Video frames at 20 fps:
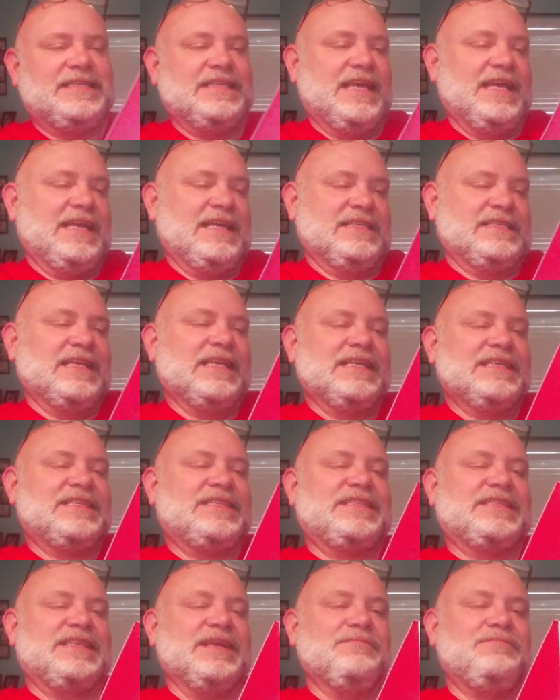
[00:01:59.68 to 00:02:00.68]
says,
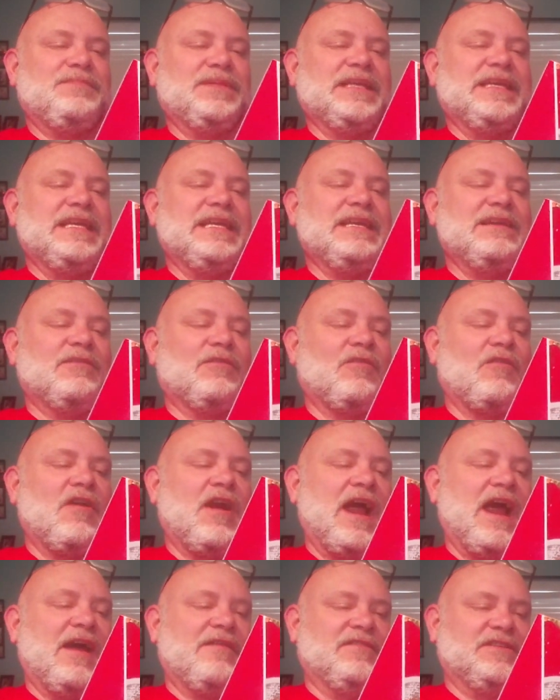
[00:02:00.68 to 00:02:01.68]
"Simply
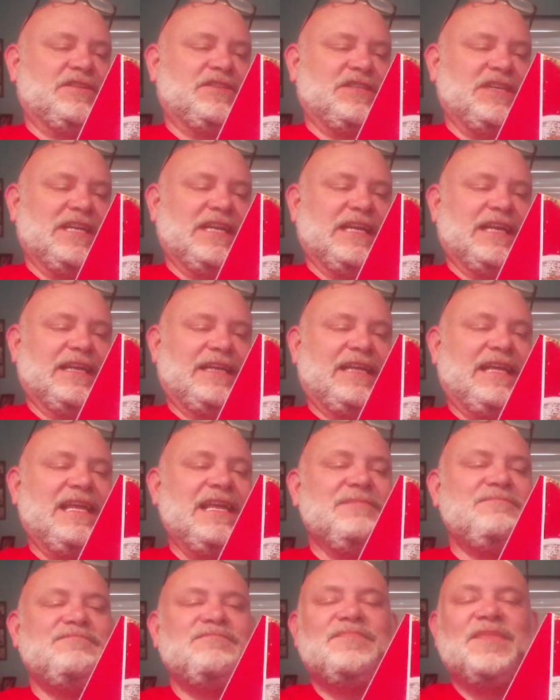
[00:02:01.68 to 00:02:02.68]
ravishing,
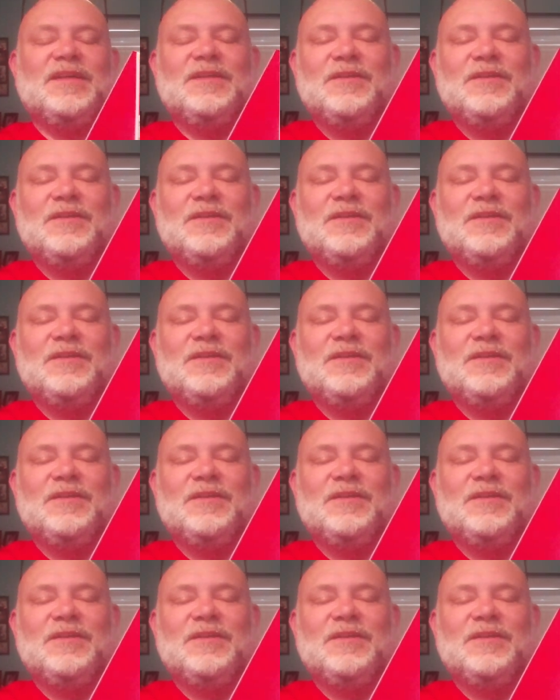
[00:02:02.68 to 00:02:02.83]
keep